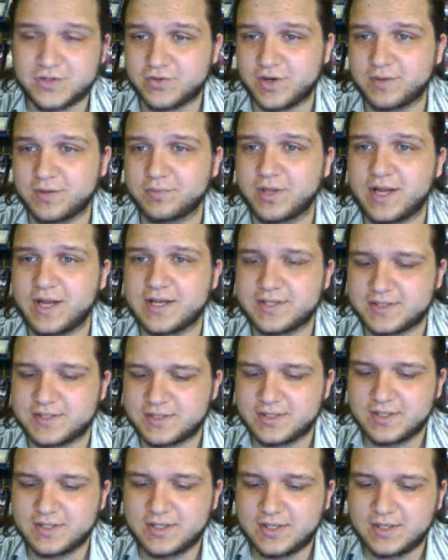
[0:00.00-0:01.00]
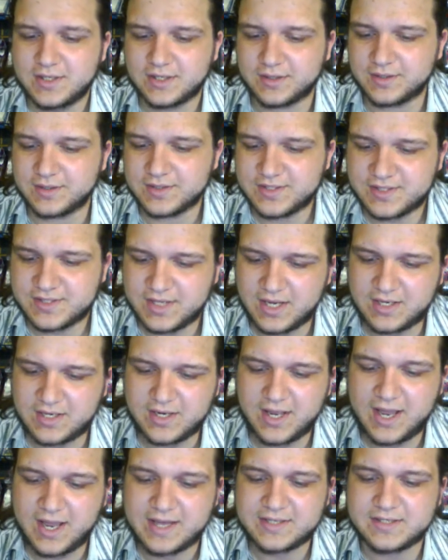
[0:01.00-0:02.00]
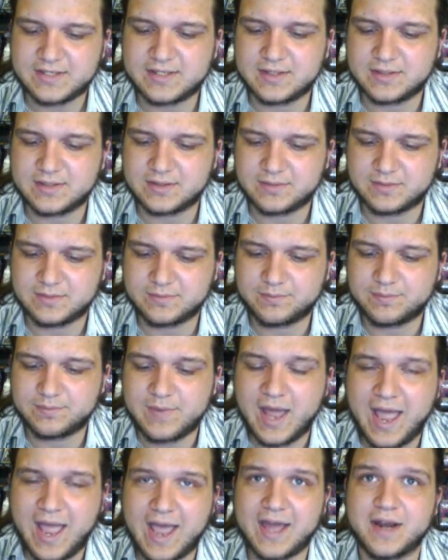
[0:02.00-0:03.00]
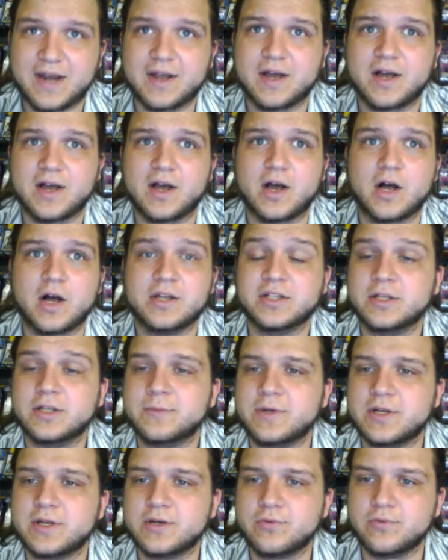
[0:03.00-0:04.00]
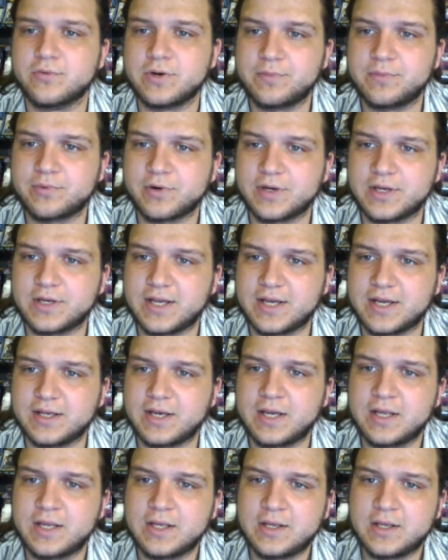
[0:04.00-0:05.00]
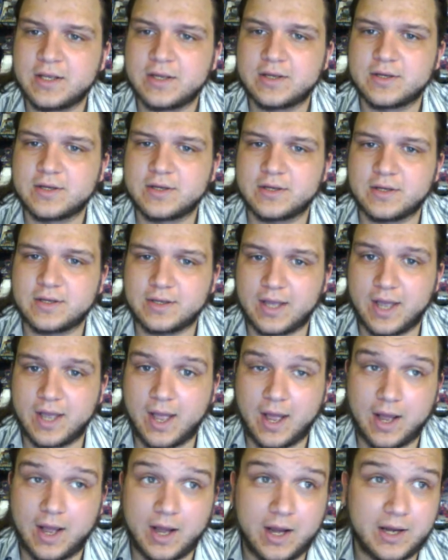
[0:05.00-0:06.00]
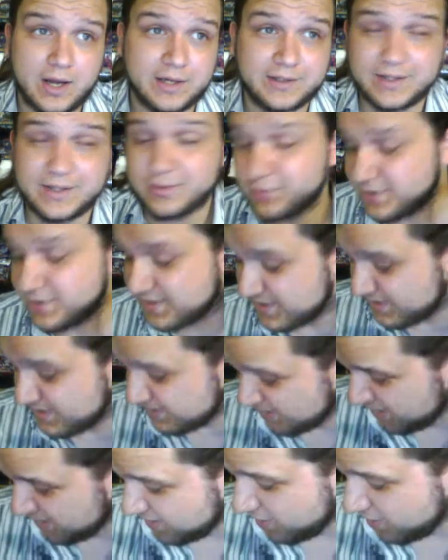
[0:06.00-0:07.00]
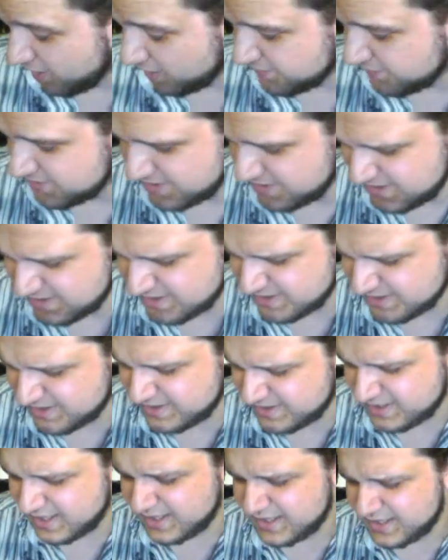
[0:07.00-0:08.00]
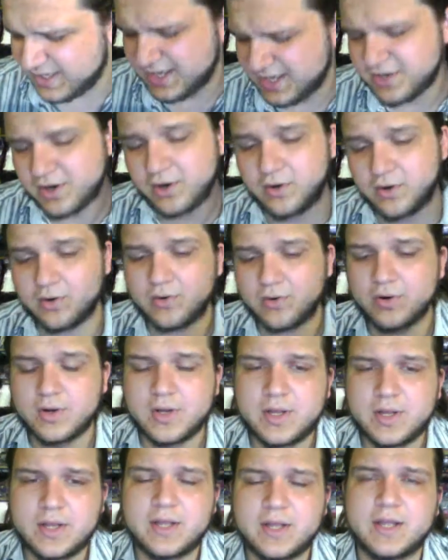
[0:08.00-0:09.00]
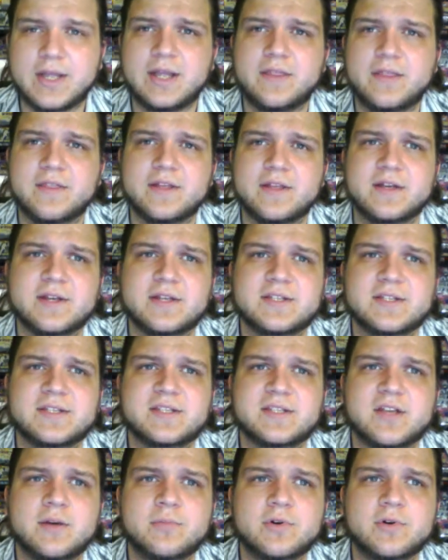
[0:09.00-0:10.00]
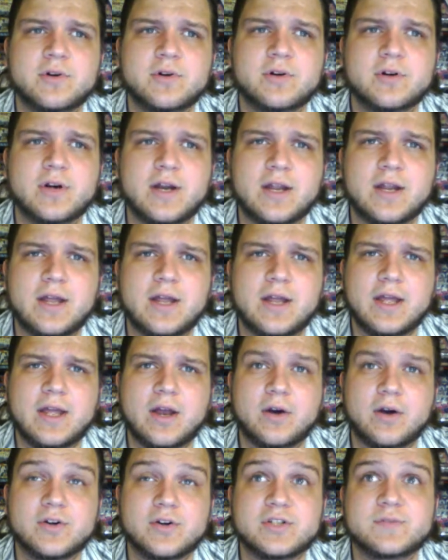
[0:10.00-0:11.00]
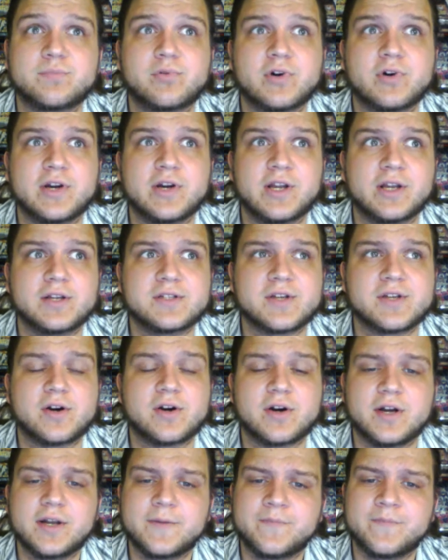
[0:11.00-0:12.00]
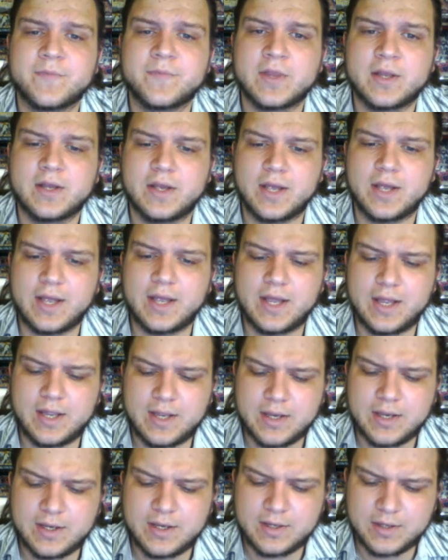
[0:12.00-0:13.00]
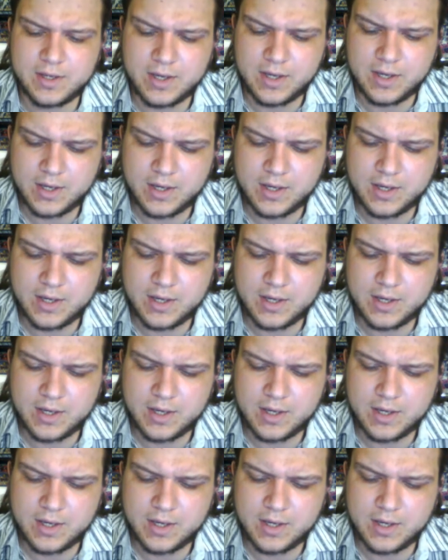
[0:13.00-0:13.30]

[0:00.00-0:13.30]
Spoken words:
Strike Blast. The set hasn't had a unlimited reprint yet. It was an off-season set, I know, in the summer, or spring, sorry, and